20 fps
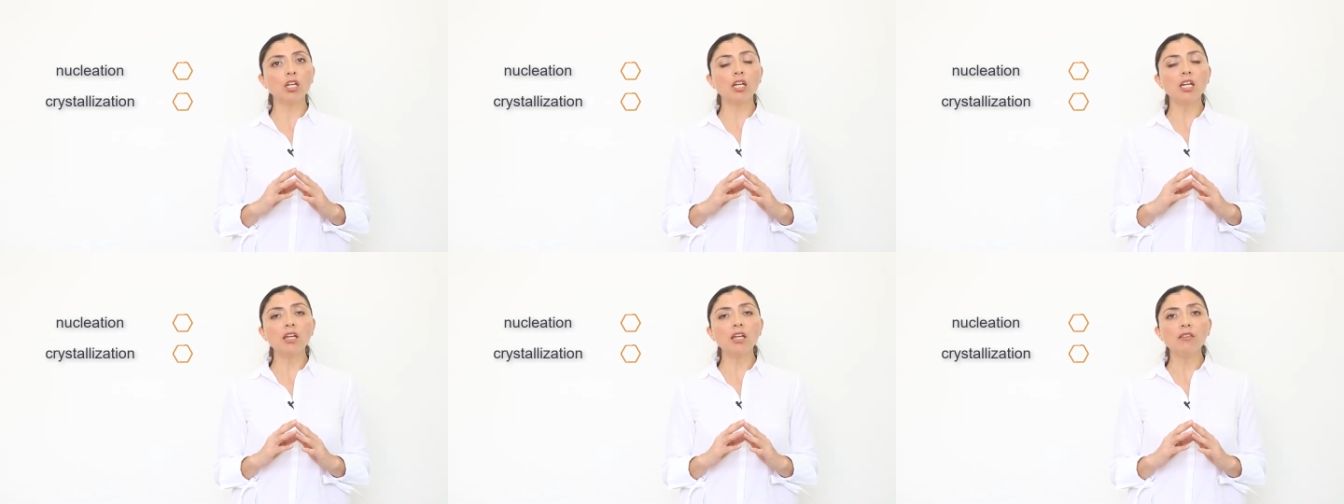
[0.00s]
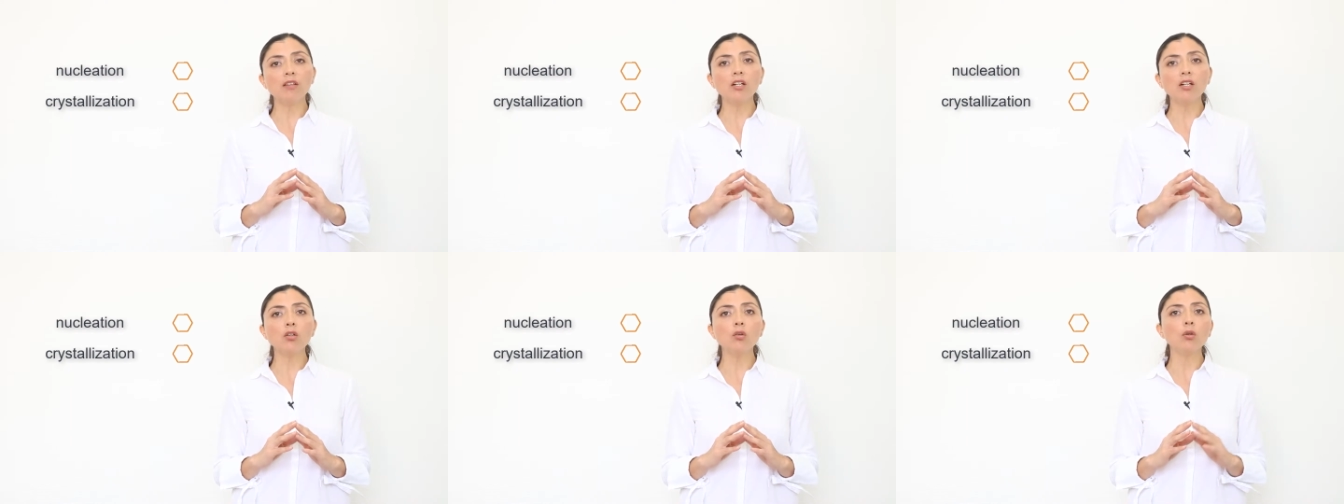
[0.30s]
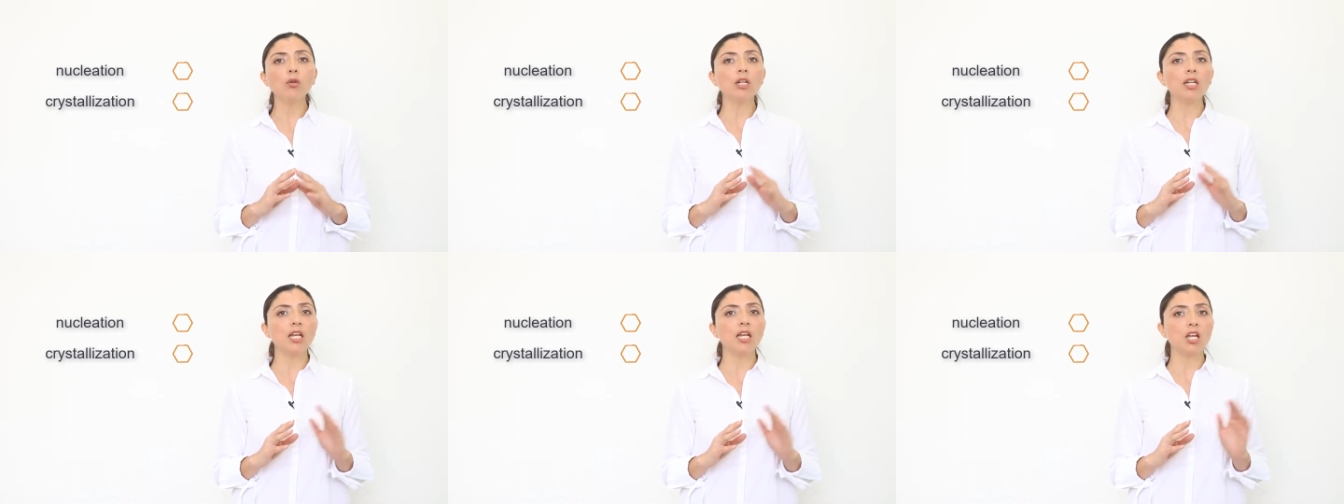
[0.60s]
either
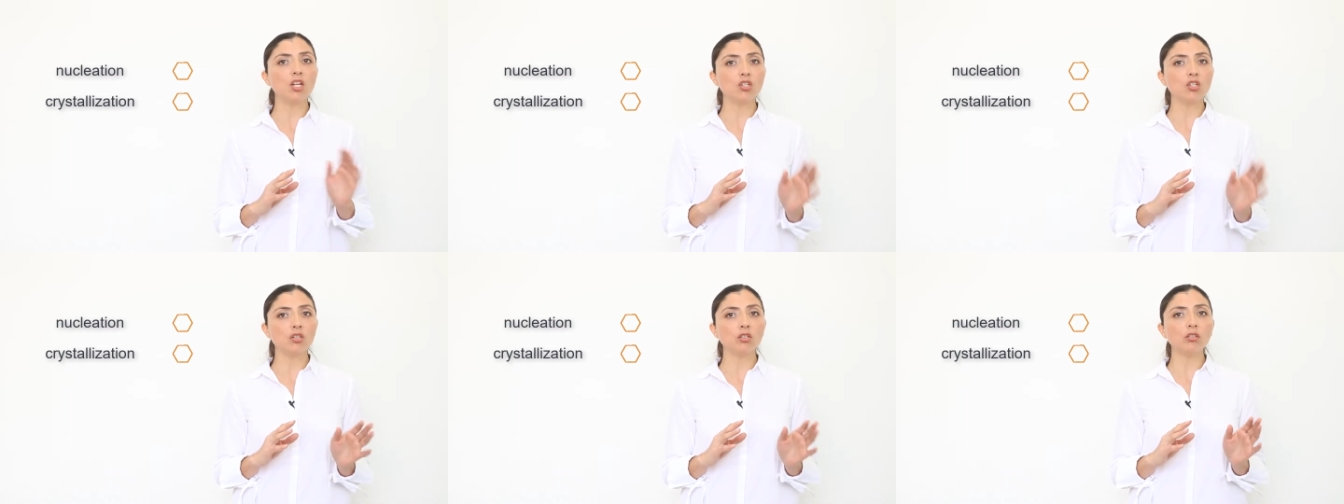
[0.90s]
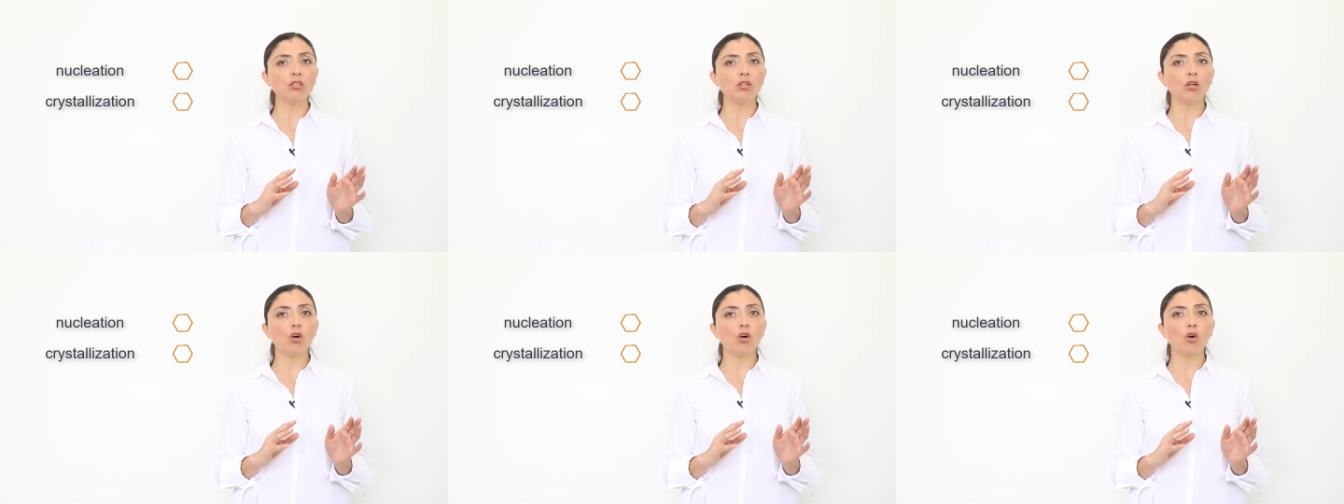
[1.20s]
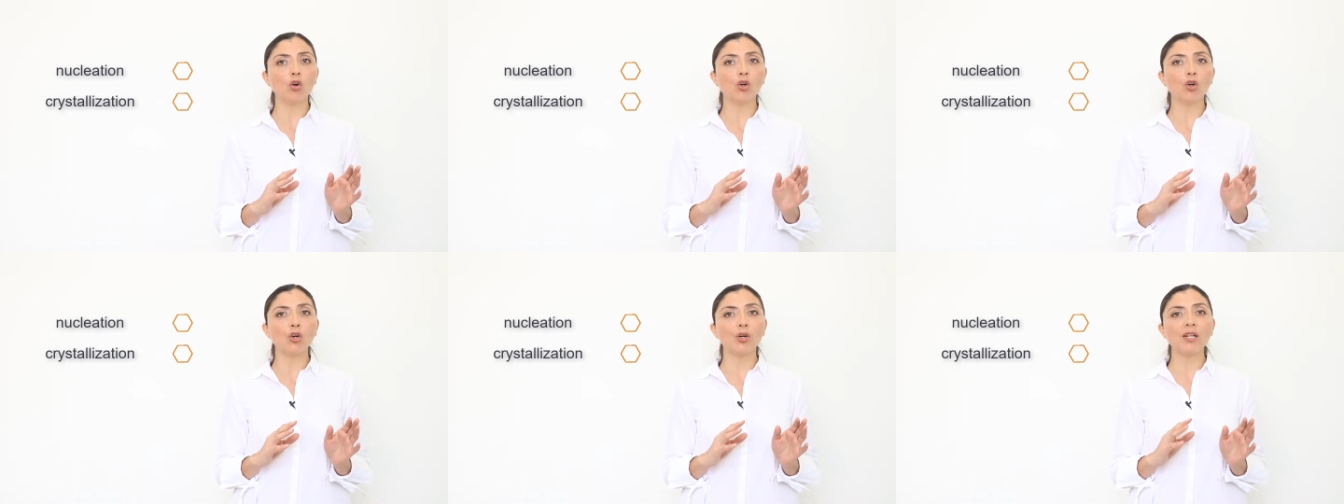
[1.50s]
nucleation
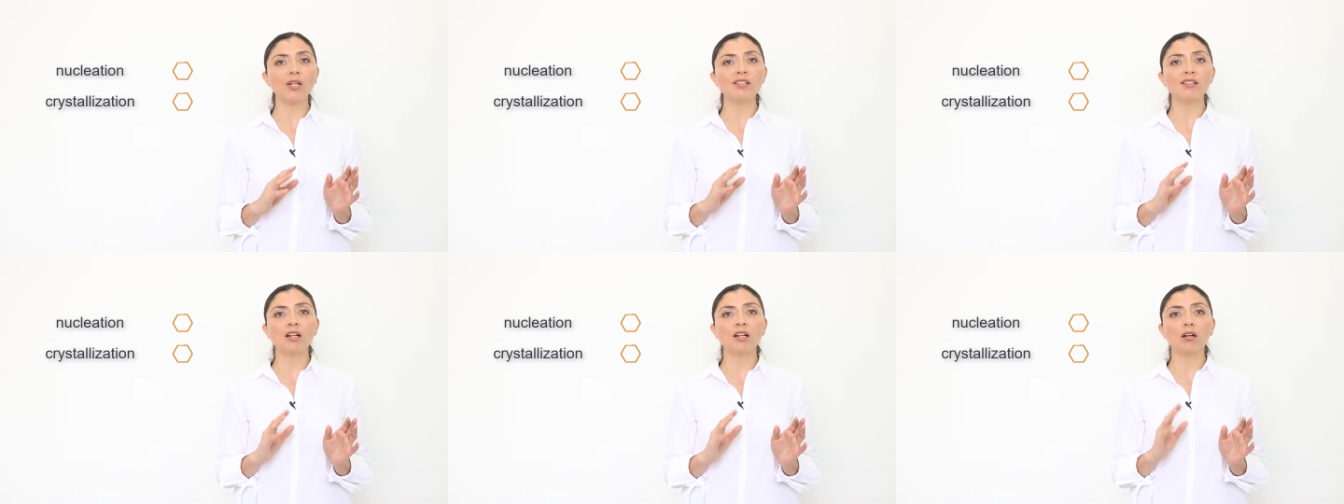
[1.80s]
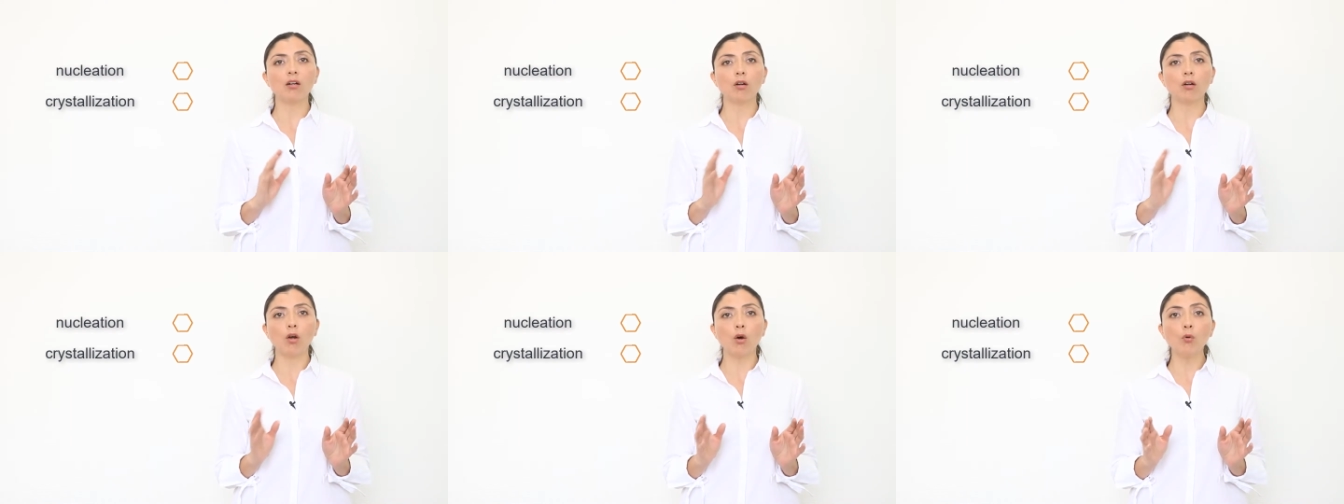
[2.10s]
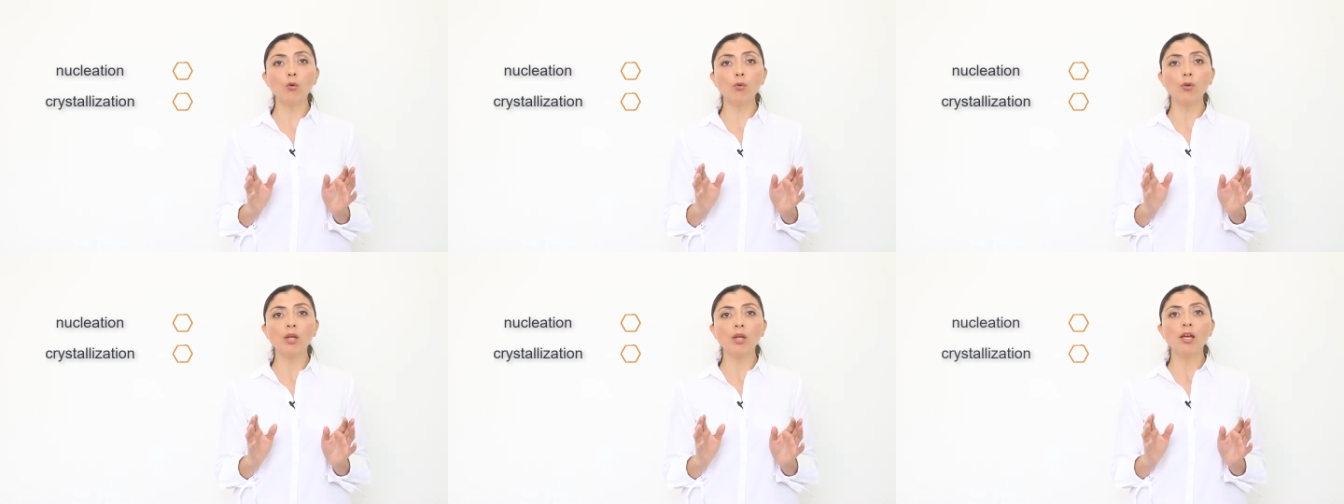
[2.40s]
or crystal
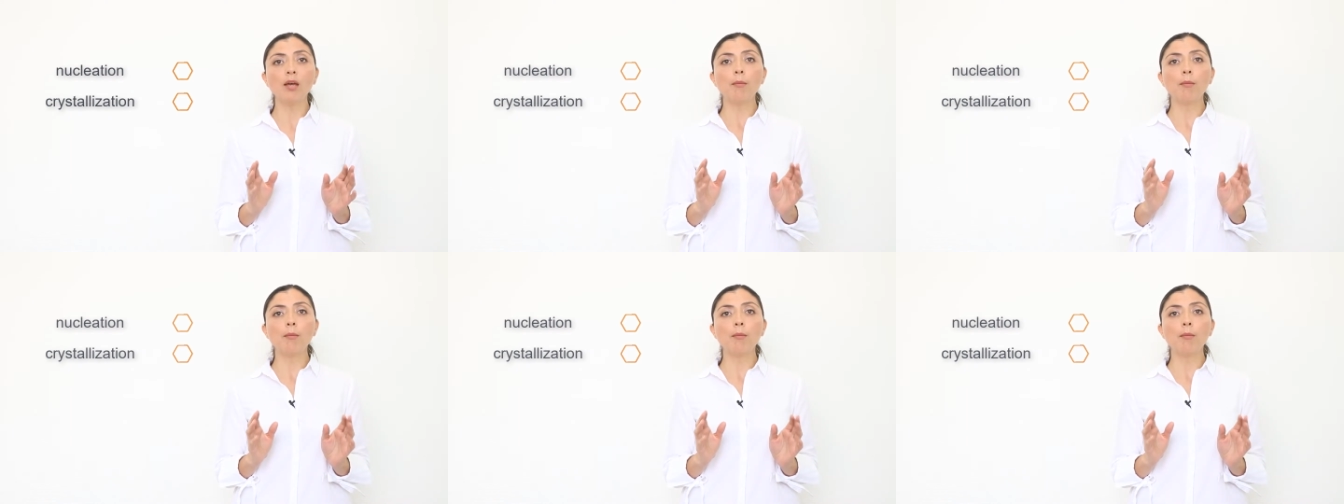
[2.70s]
growth